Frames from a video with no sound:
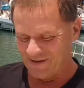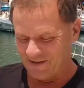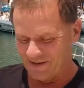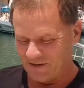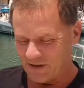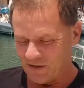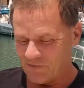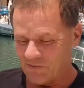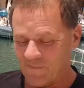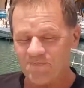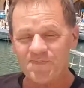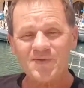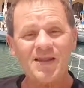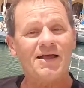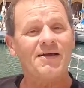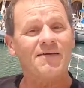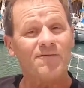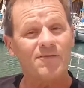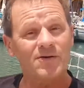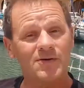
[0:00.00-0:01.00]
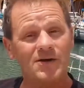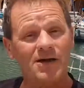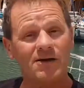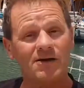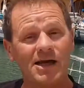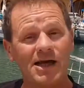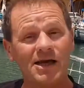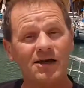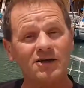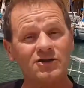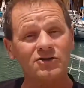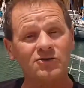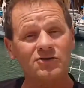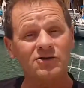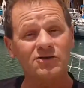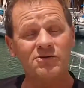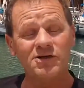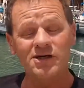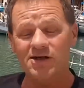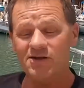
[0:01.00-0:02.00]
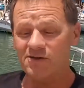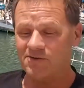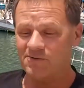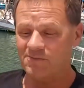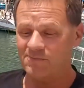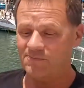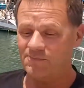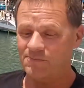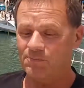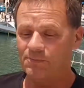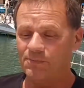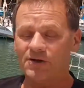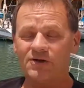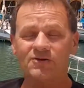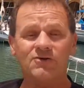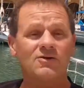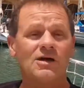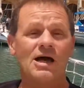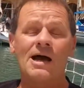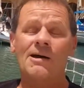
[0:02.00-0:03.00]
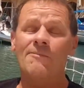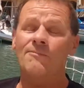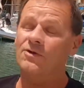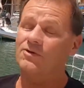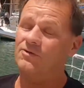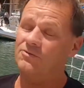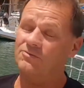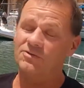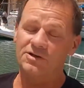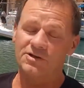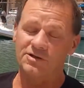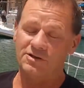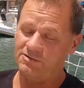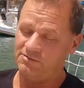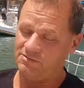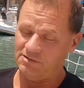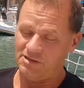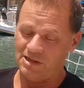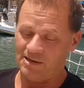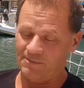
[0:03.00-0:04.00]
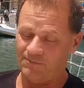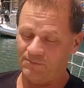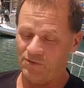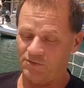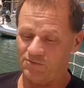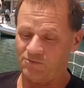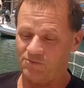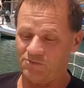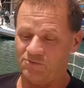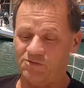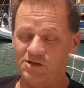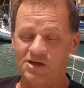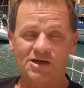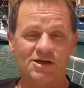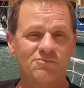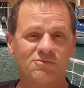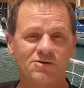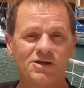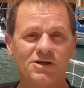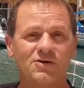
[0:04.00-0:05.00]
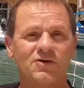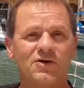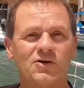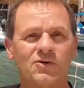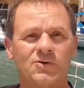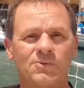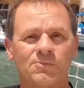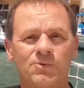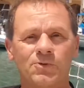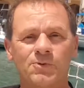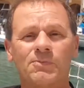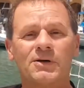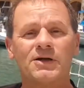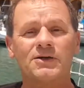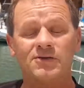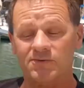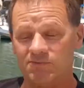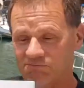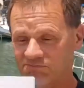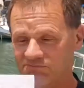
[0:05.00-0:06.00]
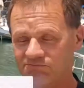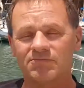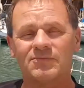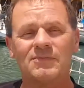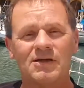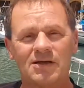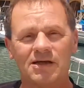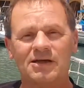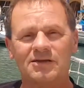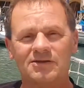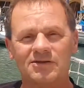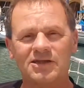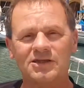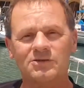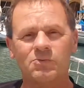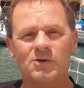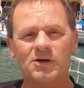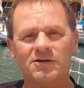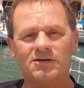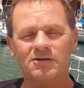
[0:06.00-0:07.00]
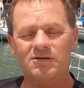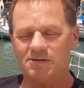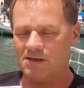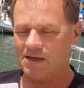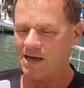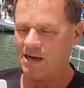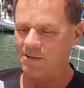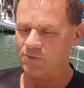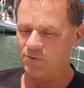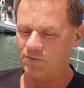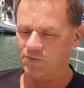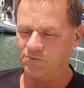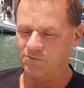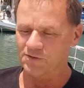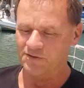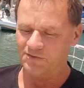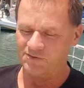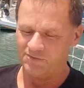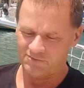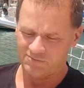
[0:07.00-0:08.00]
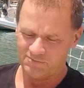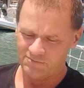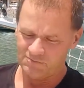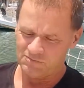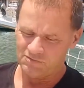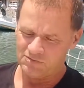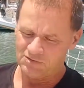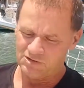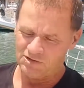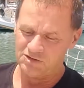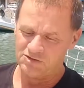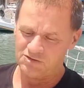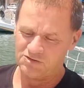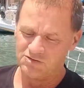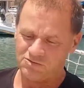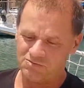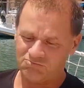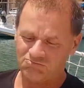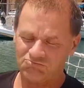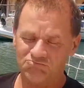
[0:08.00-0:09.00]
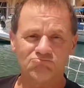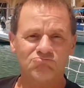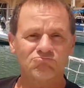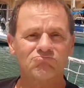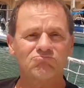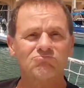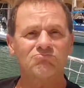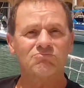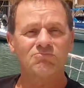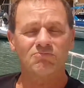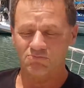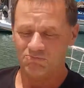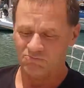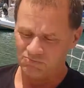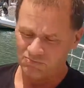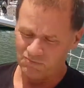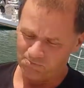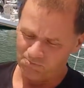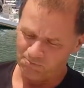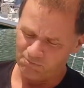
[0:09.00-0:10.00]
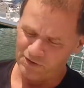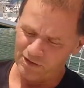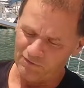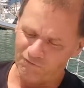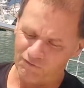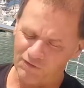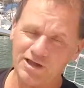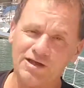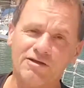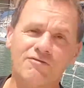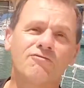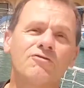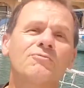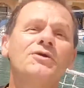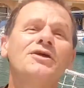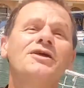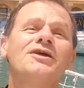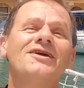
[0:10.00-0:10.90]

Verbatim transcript: so, Alice can read it, but I'm not a reader. I'm not really a reader on a book, but this one I'm gonna read. It's pretty thick for me,